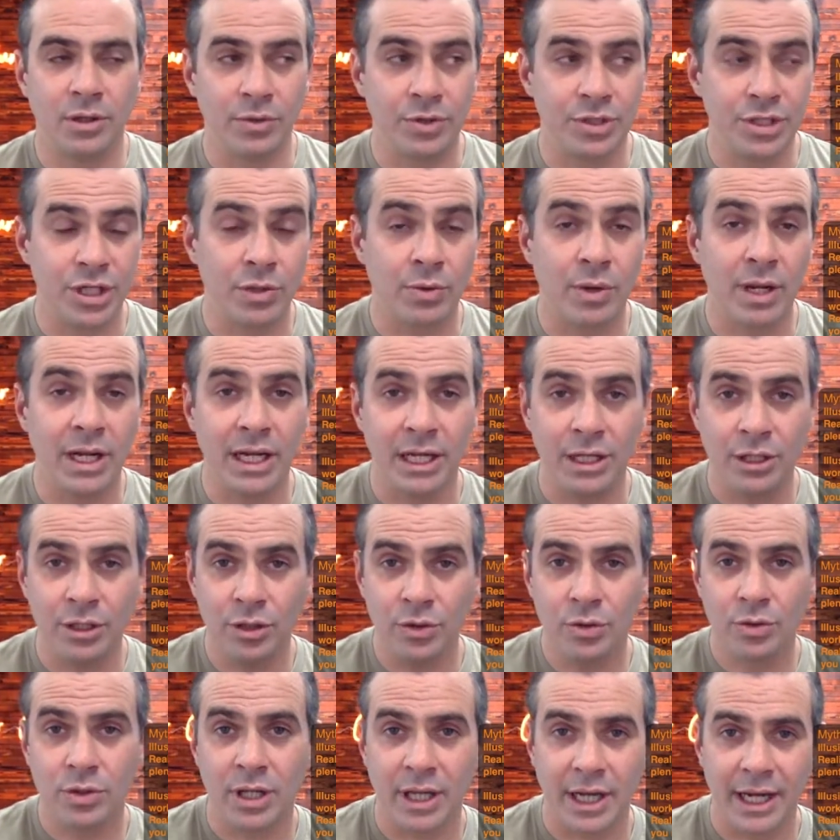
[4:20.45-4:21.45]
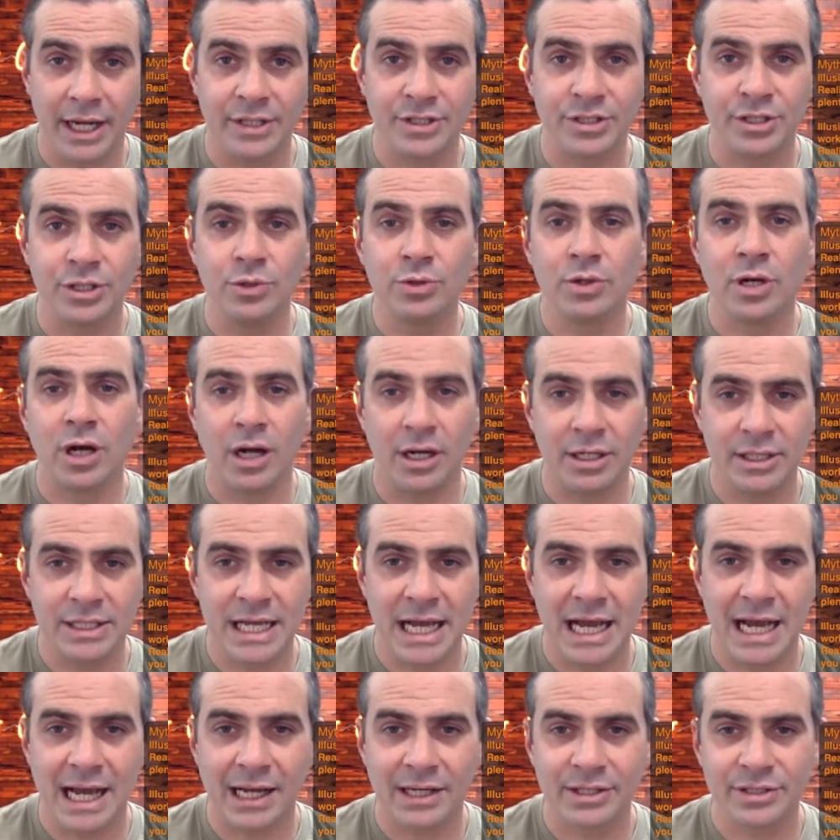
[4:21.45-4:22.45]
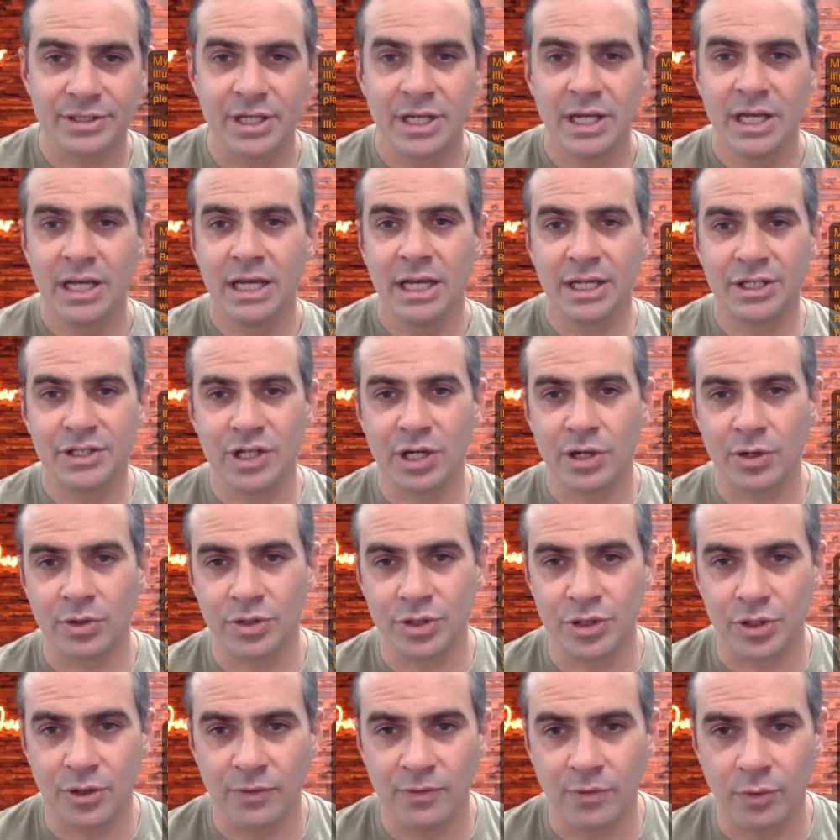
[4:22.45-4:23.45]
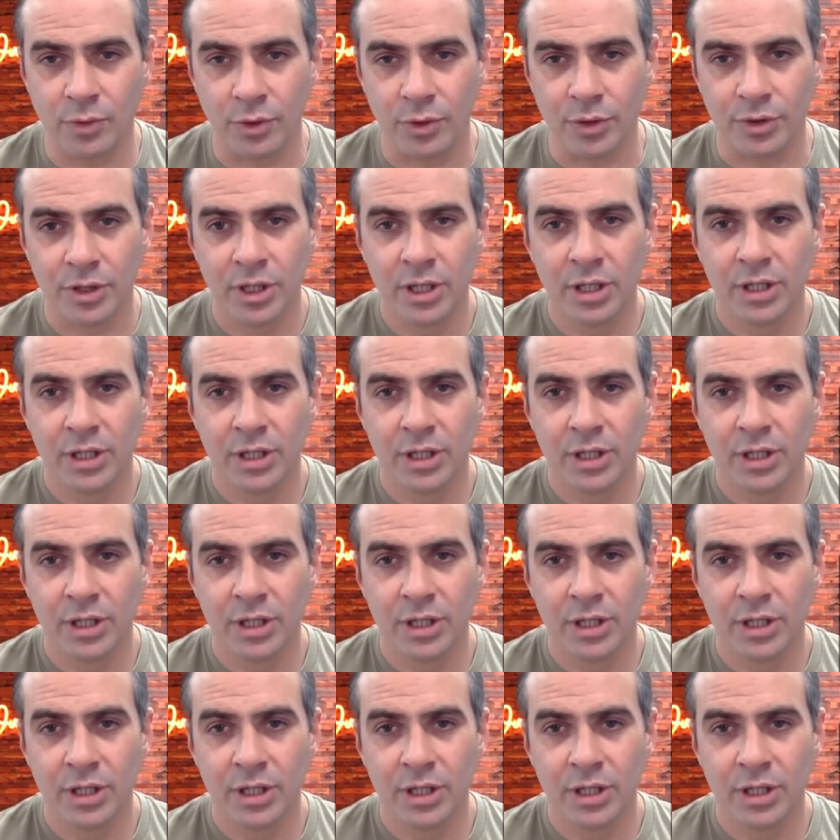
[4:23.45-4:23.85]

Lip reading: generating new clients, new contacts, et cetera, and so forth.